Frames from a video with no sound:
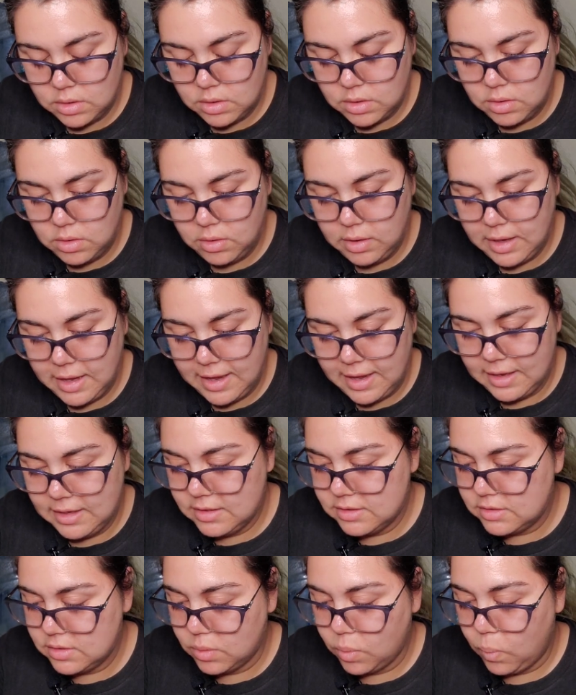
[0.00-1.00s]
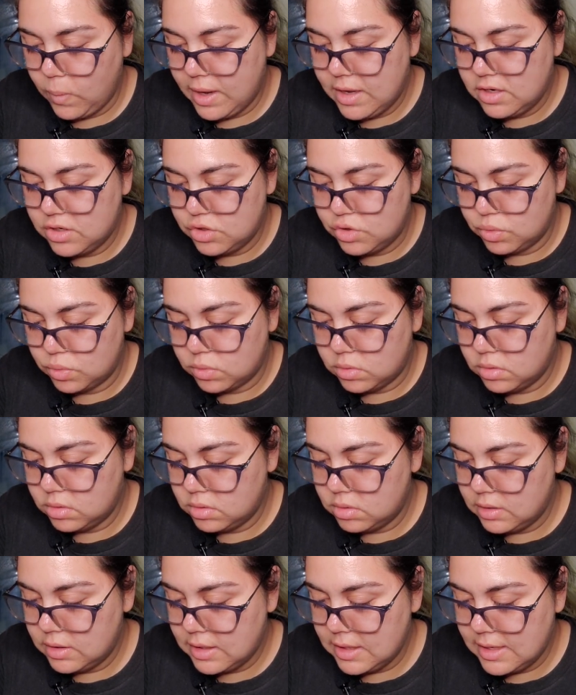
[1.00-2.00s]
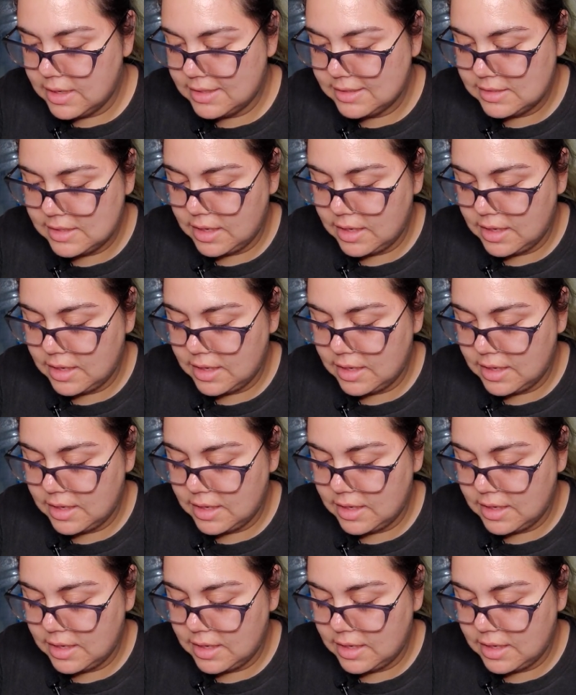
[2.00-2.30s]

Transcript: Okay, so wet jewel is